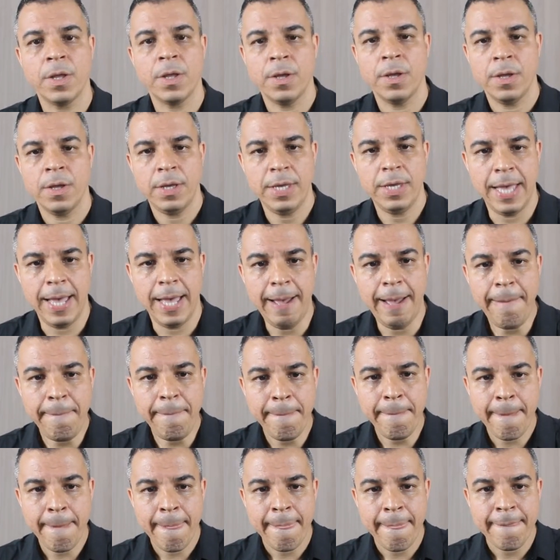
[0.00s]
yeah,
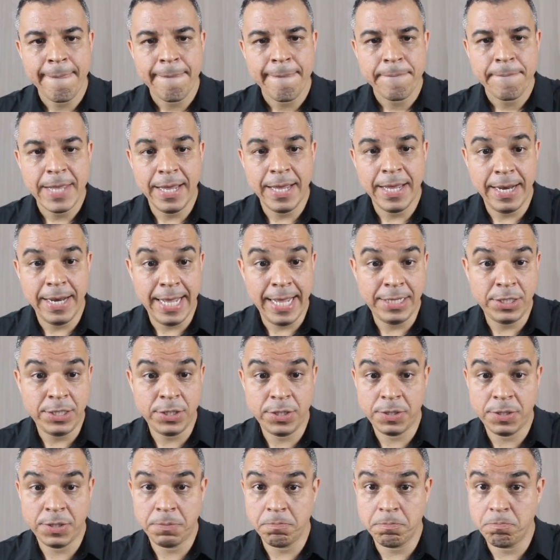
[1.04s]
and
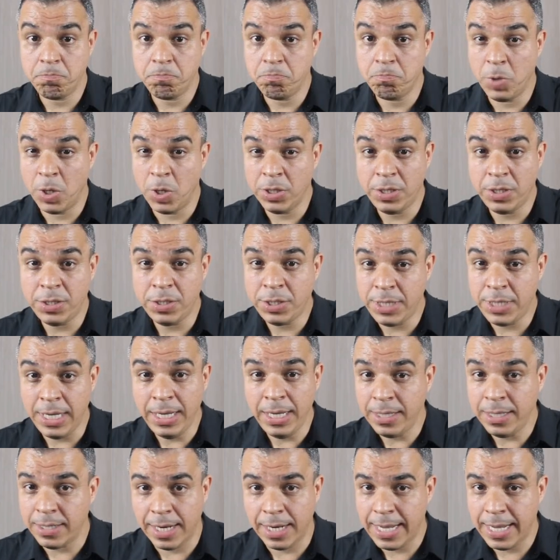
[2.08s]
let's
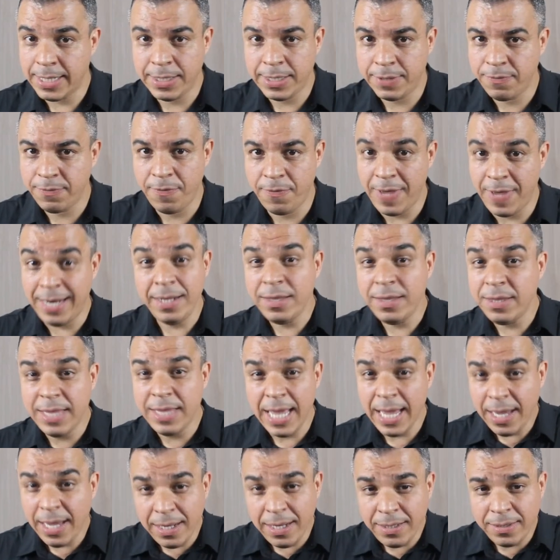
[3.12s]
understand, let's
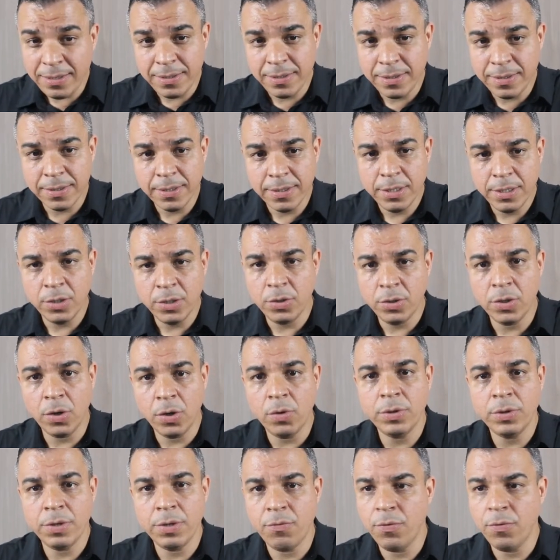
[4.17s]
validate,
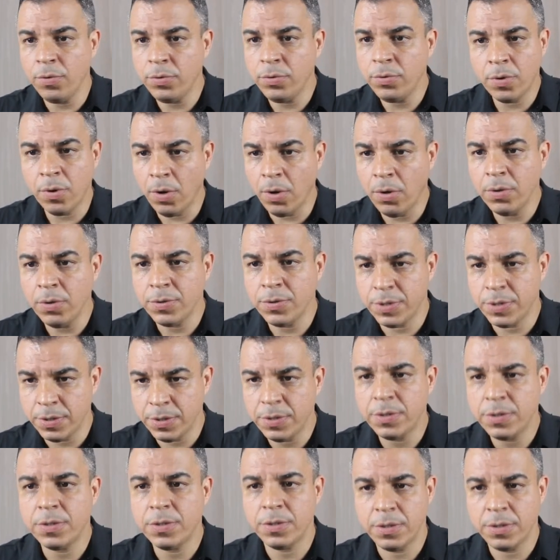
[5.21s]
the root
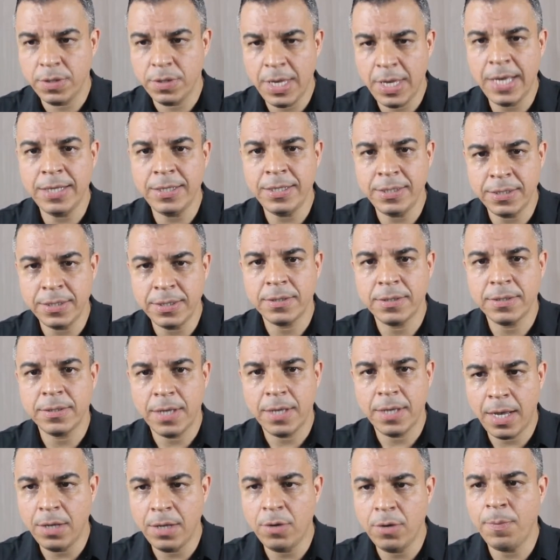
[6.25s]
causes. Yes,
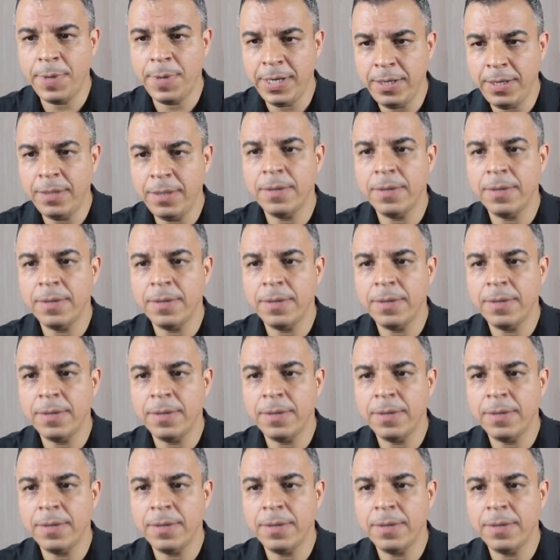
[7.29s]
eye-opening,